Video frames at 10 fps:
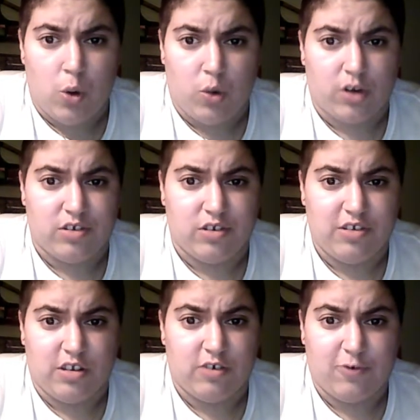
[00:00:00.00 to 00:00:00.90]
words to
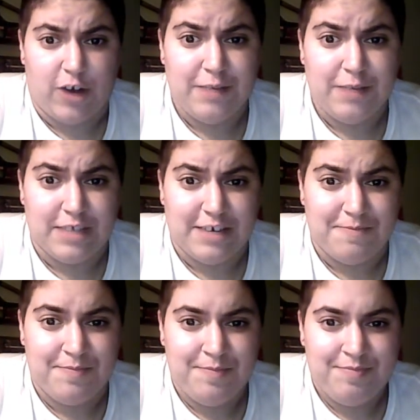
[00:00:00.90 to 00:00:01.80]
describe them.
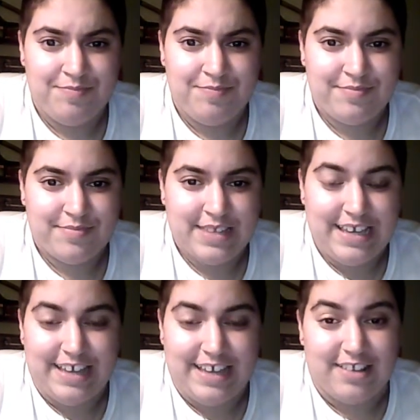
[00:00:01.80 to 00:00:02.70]

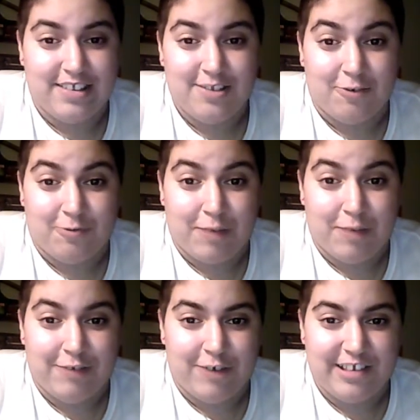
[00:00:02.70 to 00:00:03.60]
And those are my
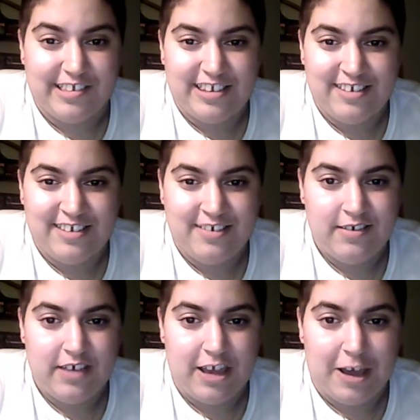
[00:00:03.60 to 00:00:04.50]
friends.
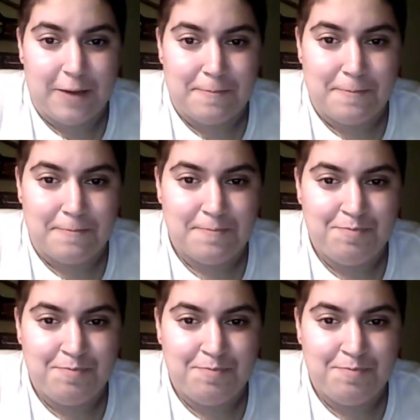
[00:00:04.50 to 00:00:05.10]
Um,